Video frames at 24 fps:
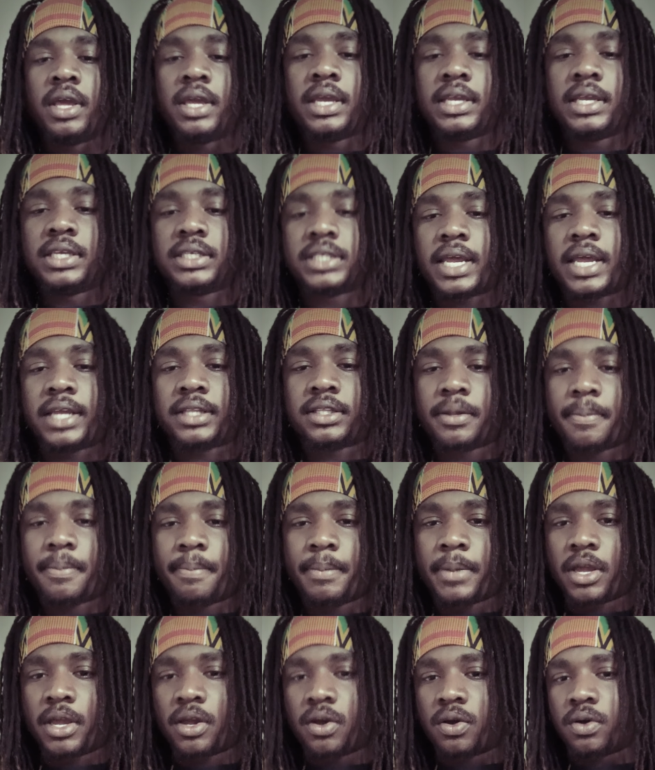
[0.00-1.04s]
He's like the
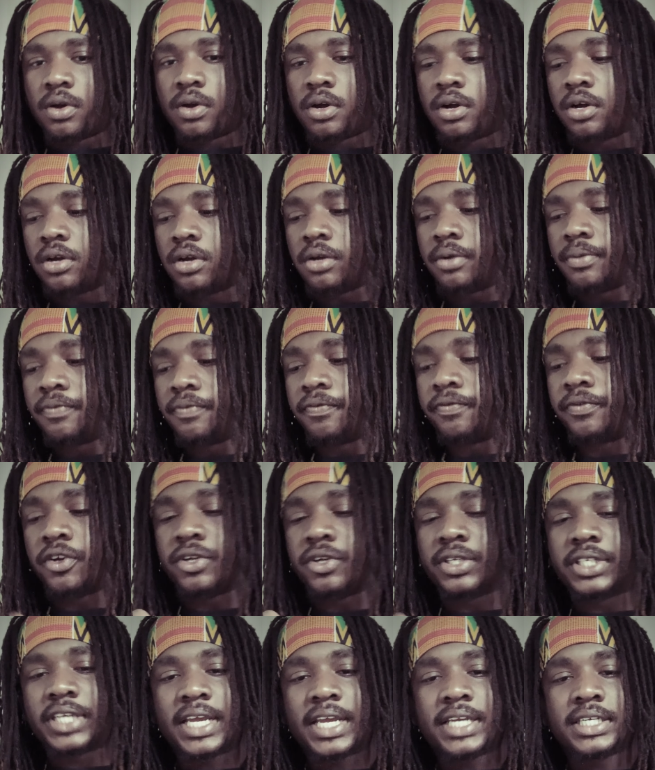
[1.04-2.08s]
male
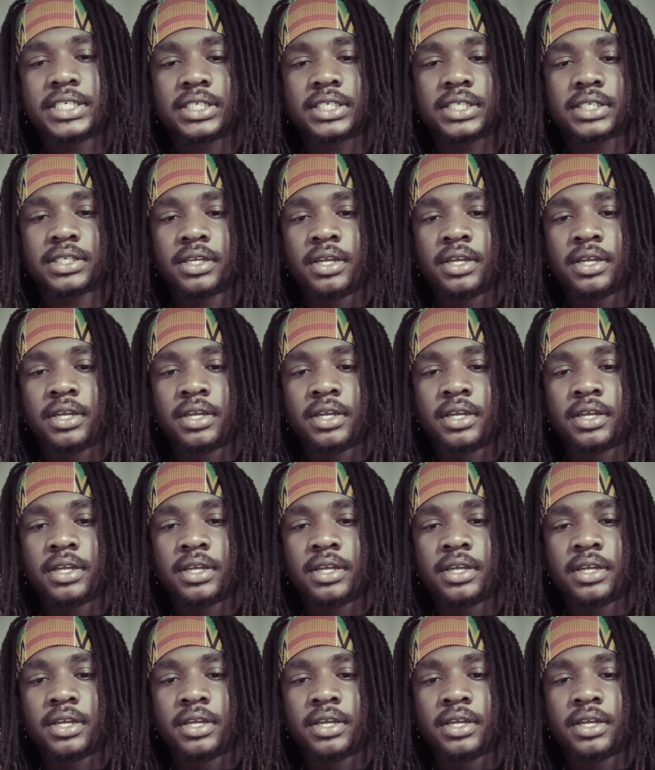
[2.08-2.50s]
flirtation.